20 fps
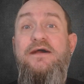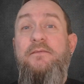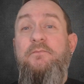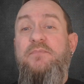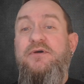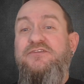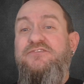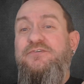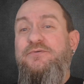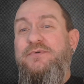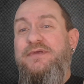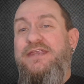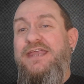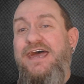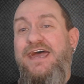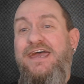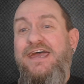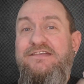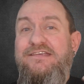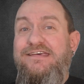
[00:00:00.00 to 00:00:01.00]
but to an
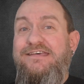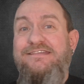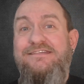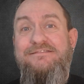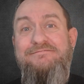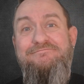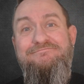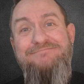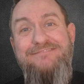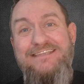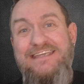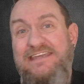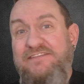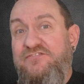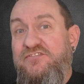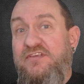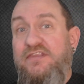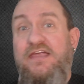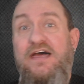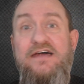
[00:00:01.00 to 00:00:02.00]
agent
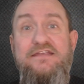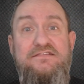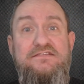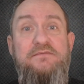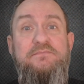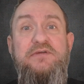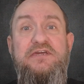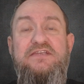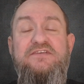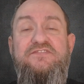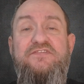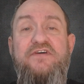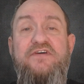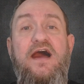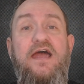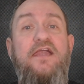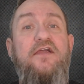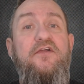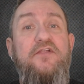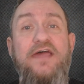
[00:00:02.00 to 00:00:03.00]
leaves a lot to be
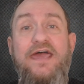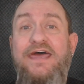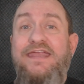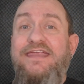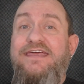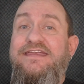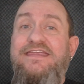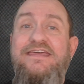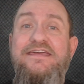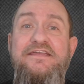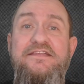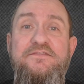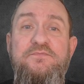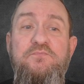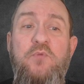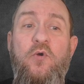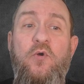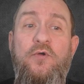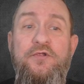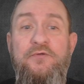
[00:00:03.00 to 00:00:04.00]
desired and it needs
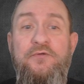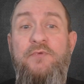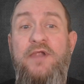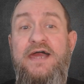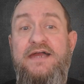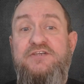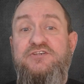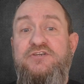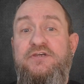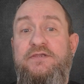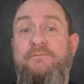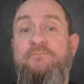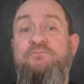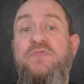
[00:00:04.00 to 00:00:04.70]
more direction.